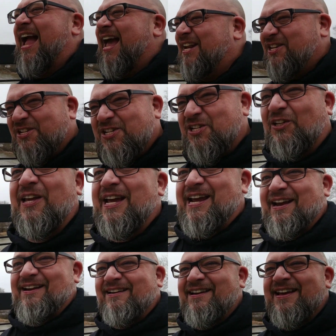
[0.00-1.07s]
and a
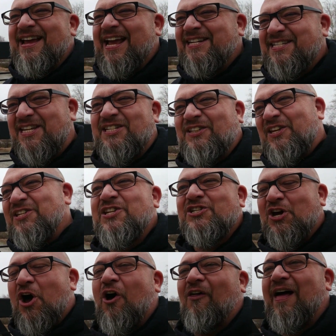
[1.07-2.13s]
sling and says, this
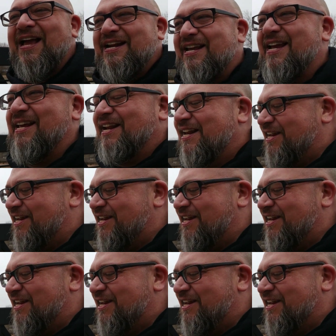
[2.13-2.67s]
is all I need.